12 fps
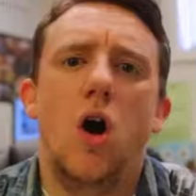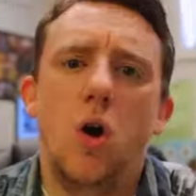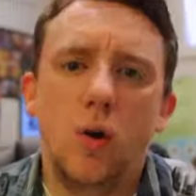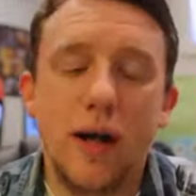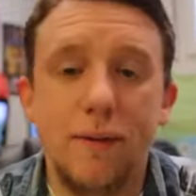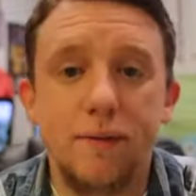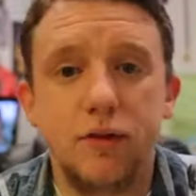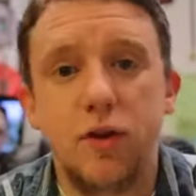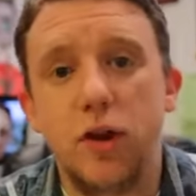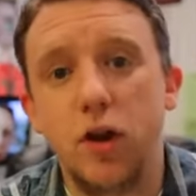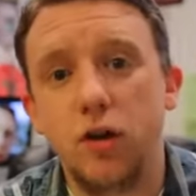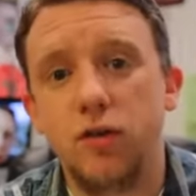Okay, so
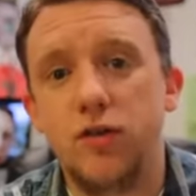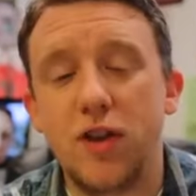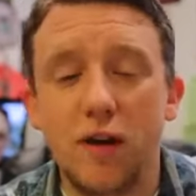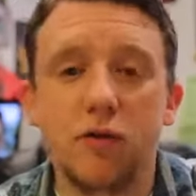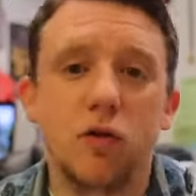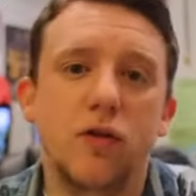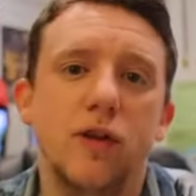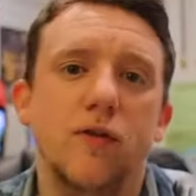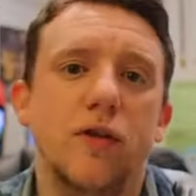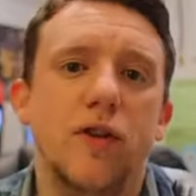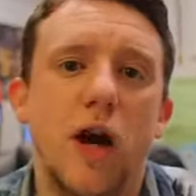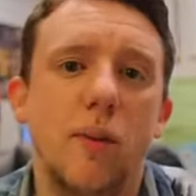there are several
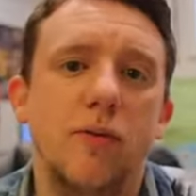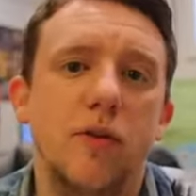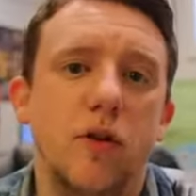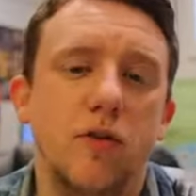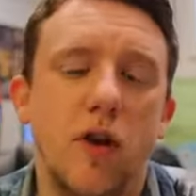different types of